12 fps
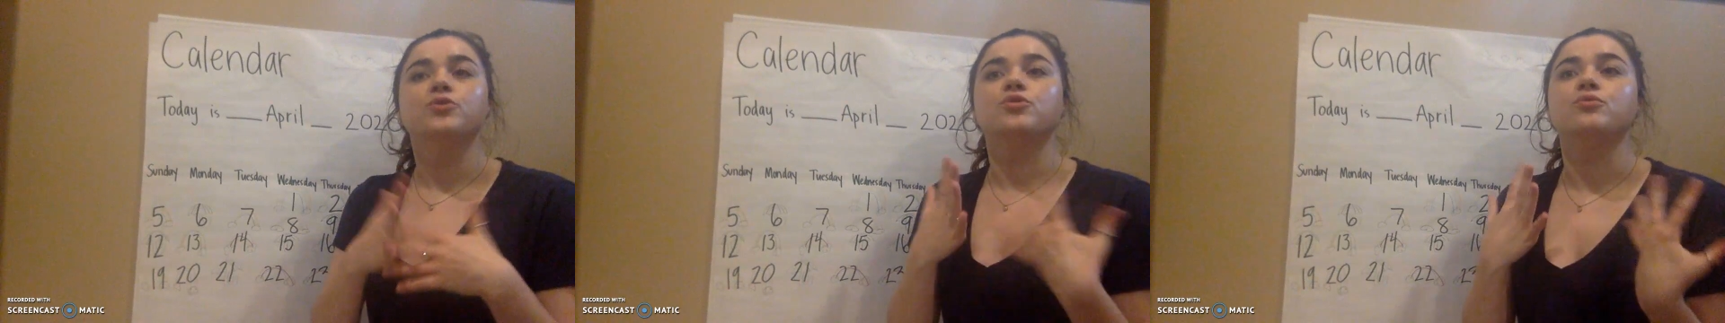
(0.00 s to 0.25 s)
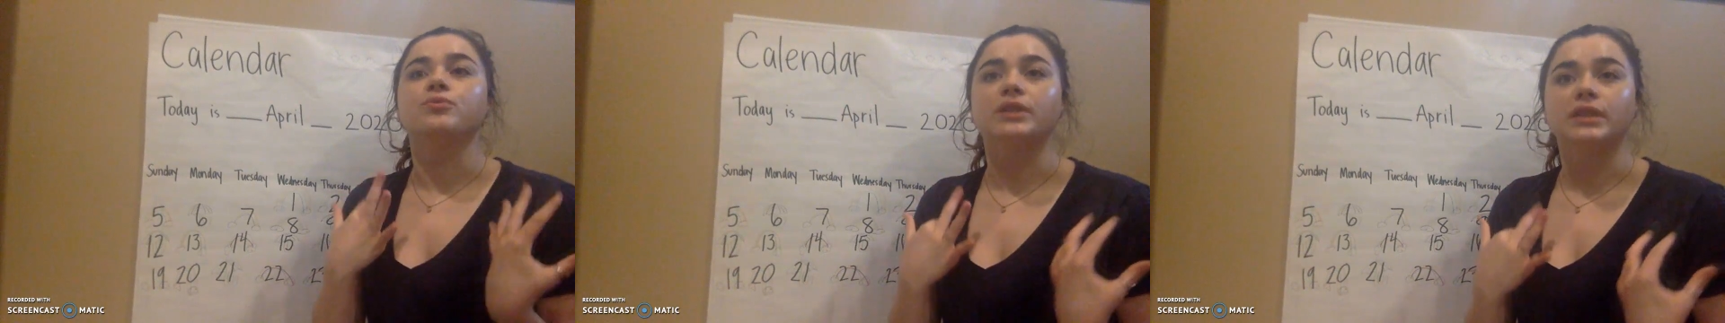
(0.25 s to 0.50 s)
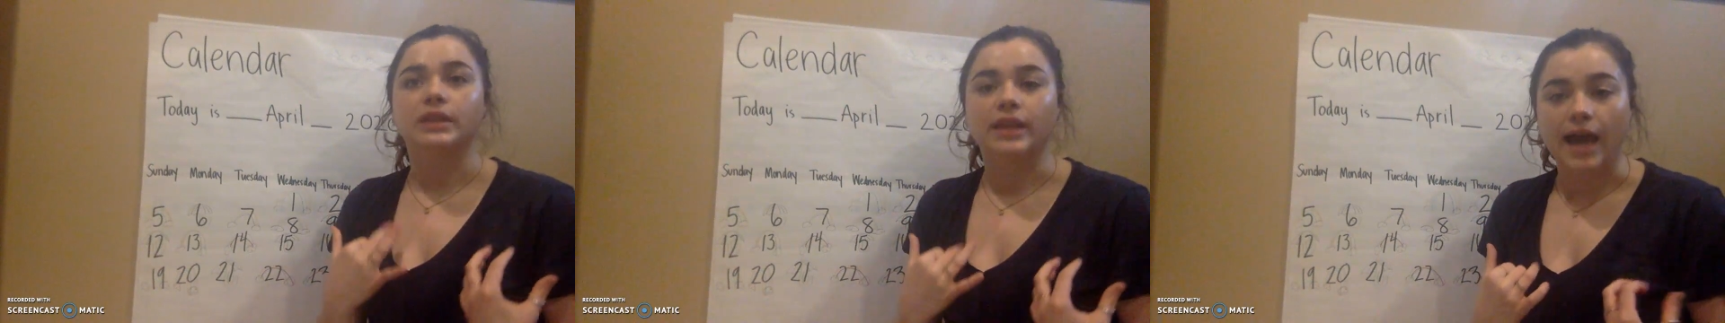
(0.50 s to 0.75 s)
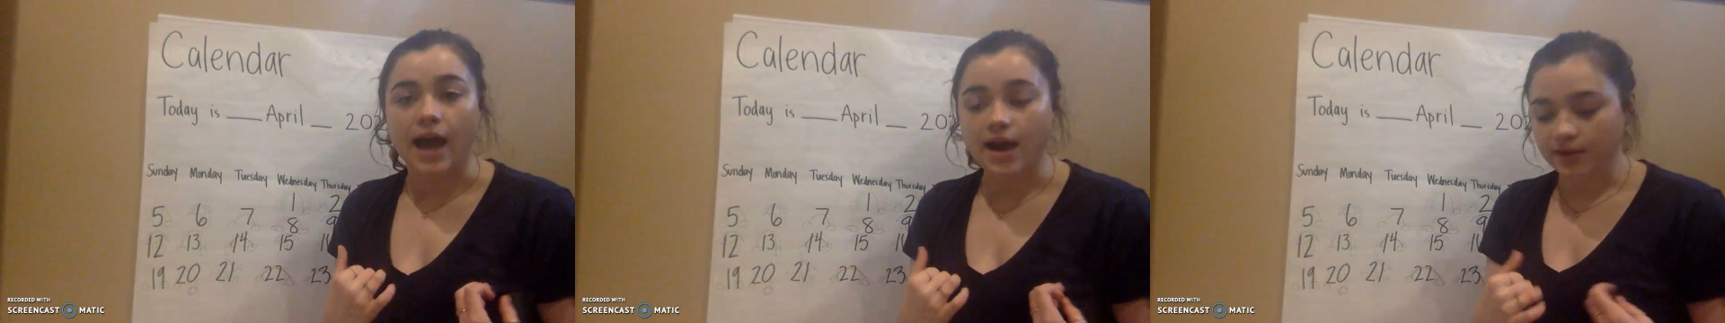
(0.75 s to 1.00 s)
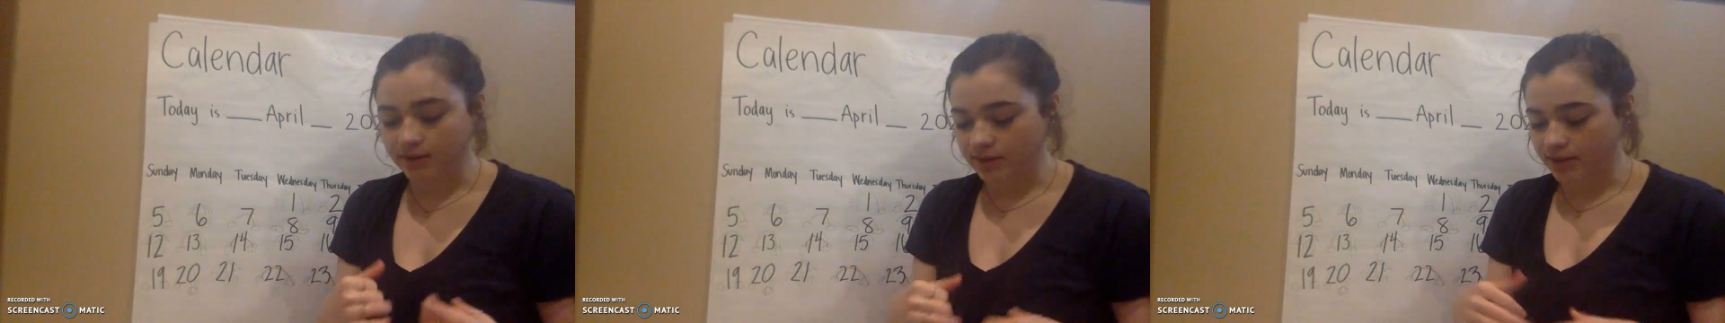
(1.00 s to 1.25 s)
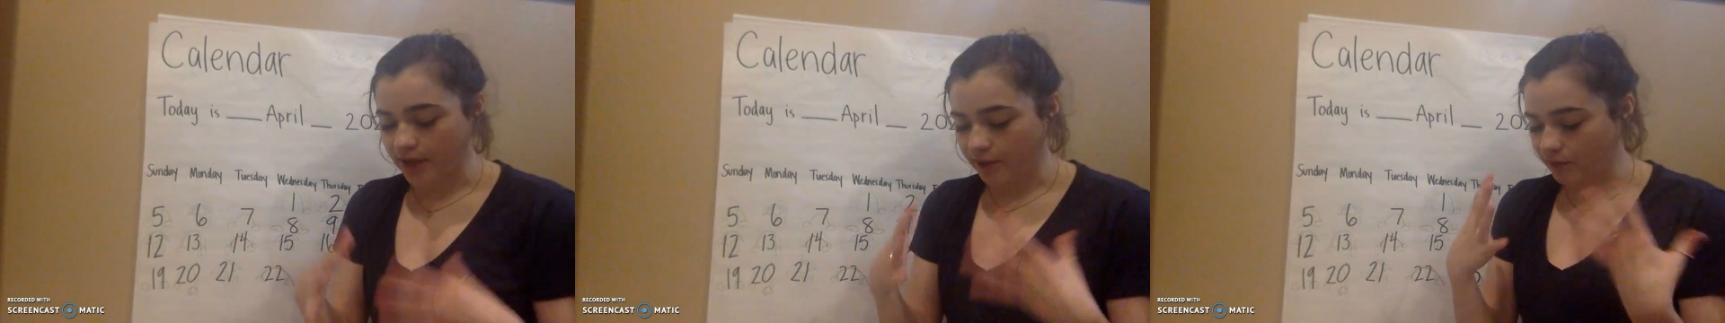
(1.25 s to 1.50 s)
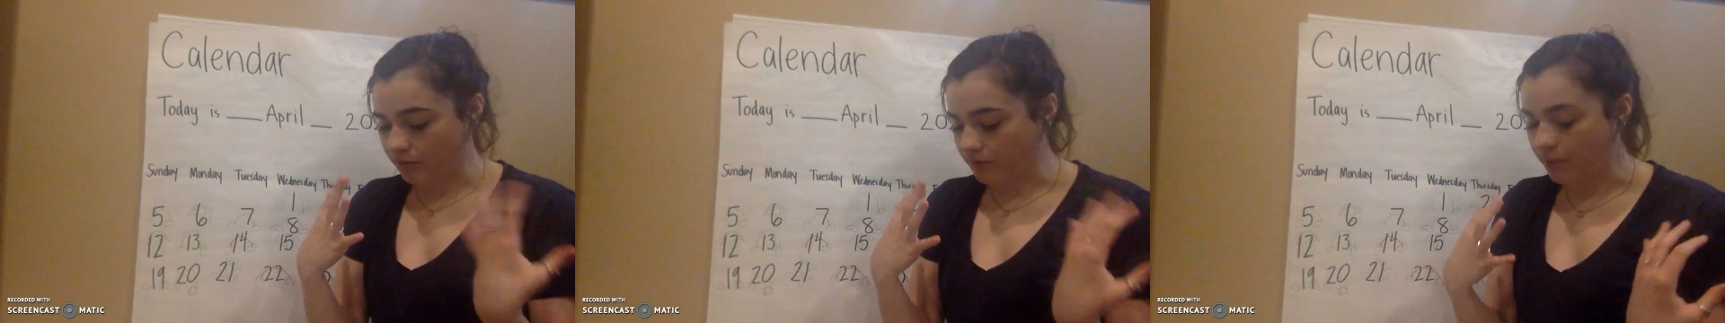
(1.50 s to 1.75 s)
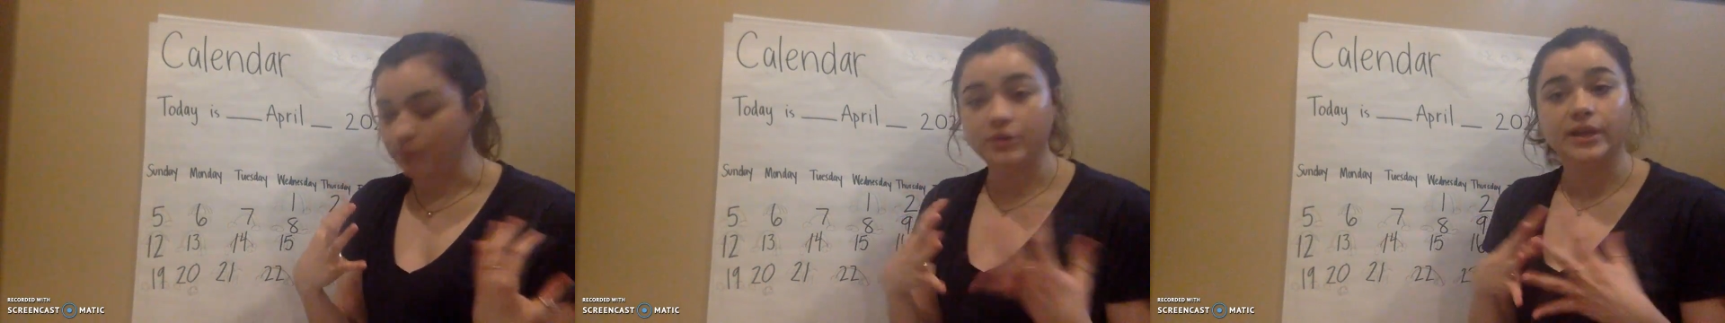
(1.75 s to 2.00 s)
to relax and
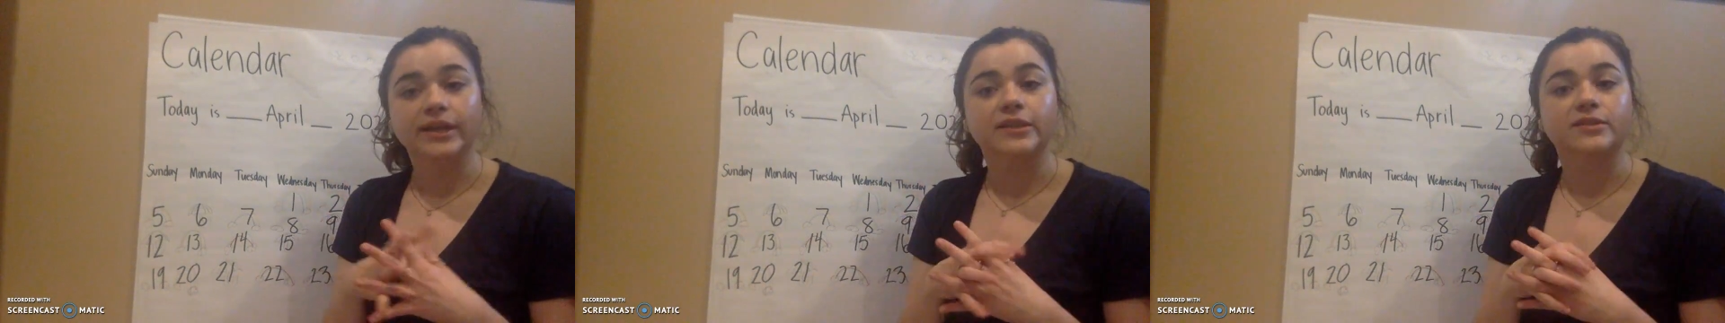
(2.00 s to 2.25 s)
remember that